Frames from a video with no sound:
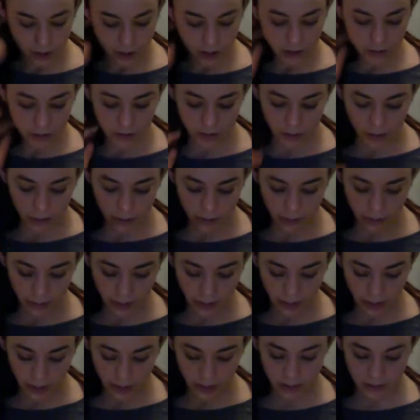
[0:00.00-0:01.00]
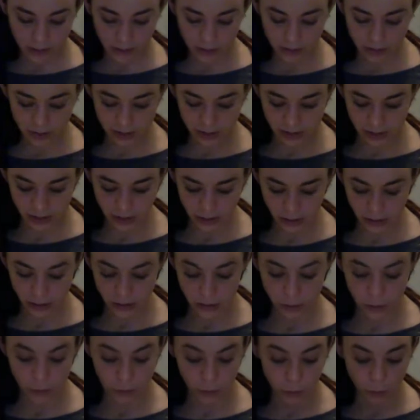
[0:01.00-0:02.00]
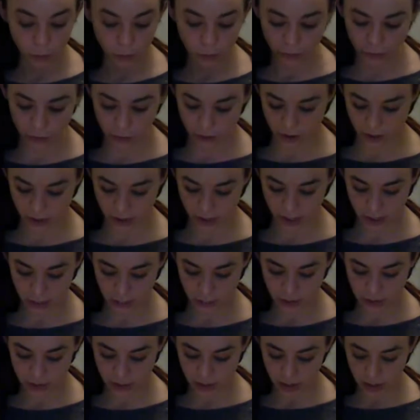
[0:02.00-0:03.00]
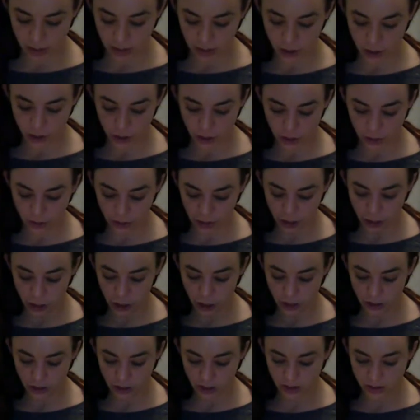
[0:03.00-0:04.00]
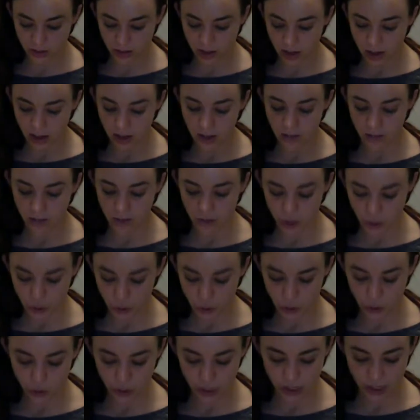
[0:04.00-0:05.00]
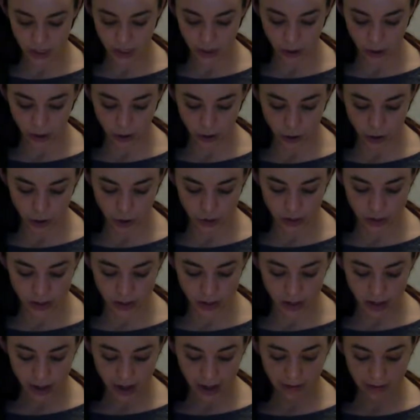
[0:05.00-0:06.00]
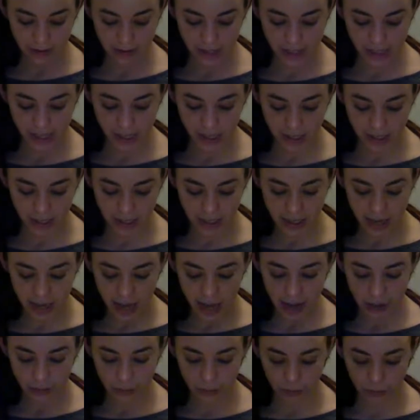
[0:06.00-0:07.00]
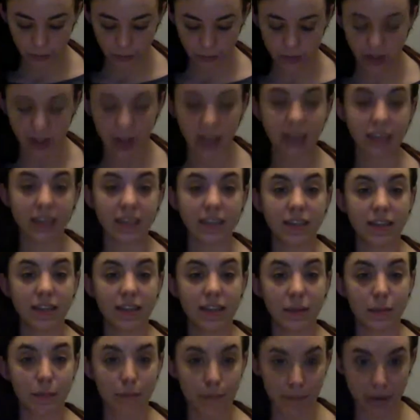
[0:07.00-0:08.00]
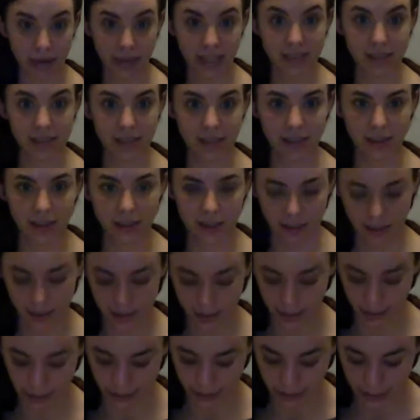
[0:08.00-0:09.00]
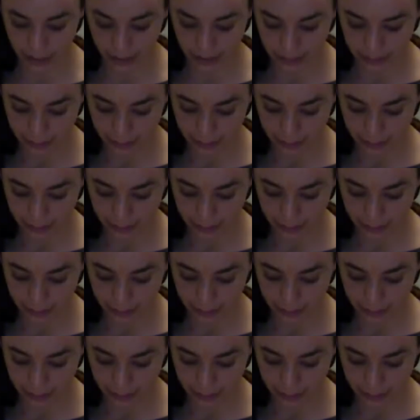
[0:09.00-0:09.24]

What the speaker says: Following in Festinger's bold footsteps, generations of social psychologists have studied and refined the basic theory.